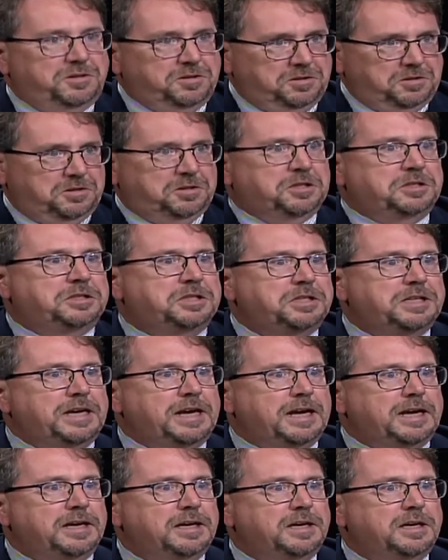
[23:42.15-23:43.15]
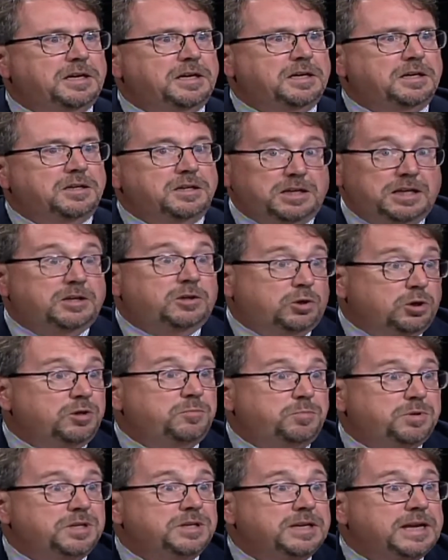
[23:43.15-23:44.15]
to today, it could
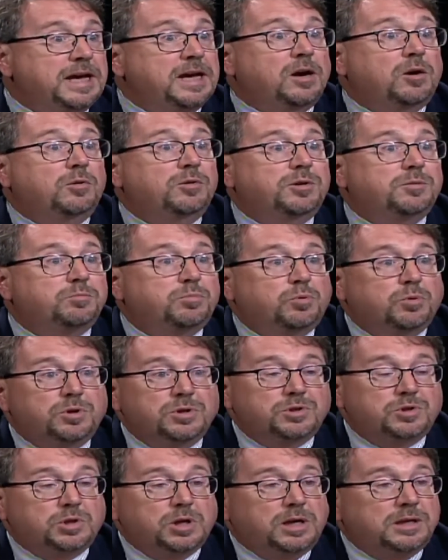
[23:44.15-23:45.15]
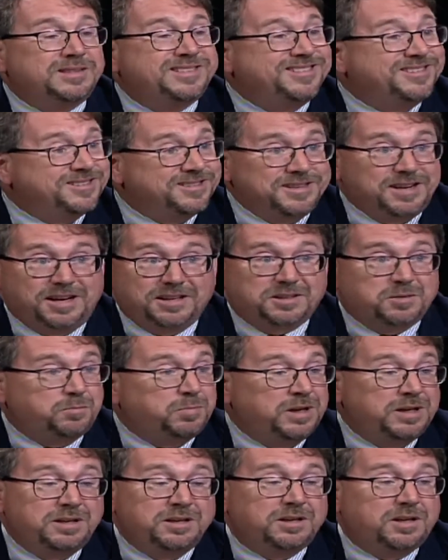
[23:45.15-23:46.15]
be now that Boris Johnson is not
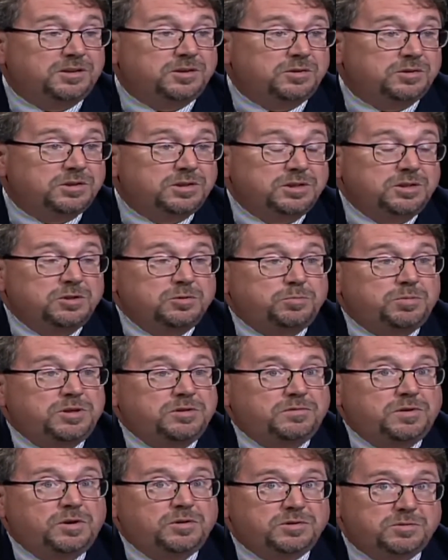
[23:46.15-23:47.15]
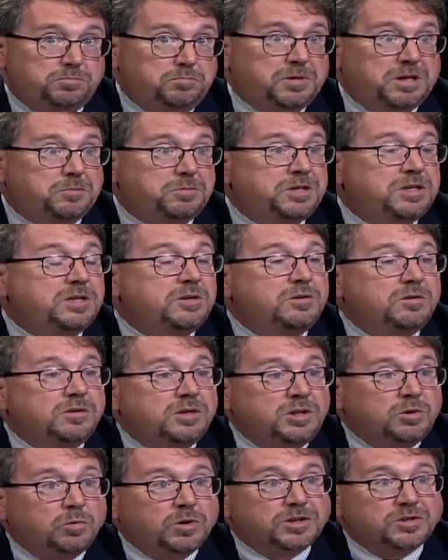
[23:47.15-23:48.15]
dependent on those DUP votes. Maybe
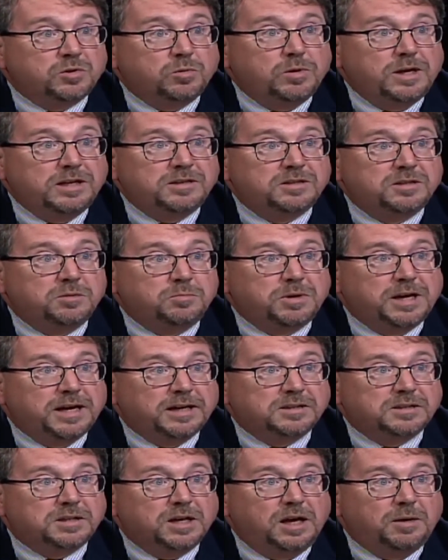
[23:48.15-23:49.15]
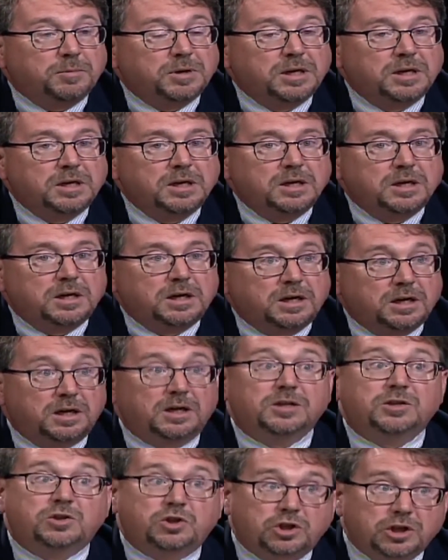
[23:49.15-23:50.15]
he resurrects the backstop,
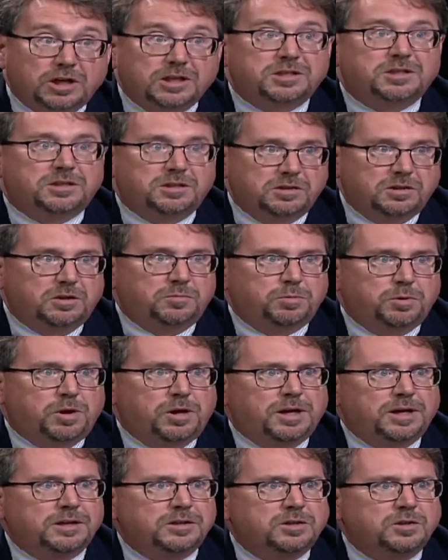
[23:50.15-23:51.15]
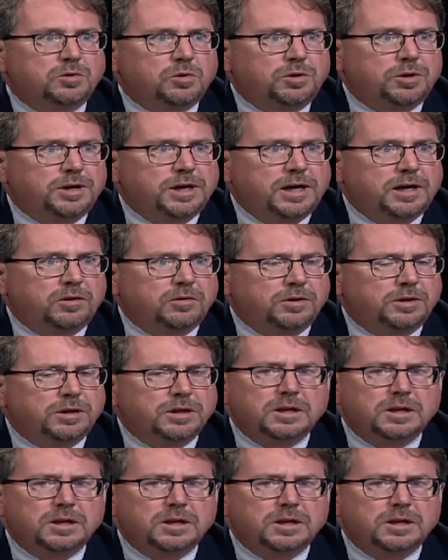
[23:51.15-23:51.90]
just applying to Northern Ireland.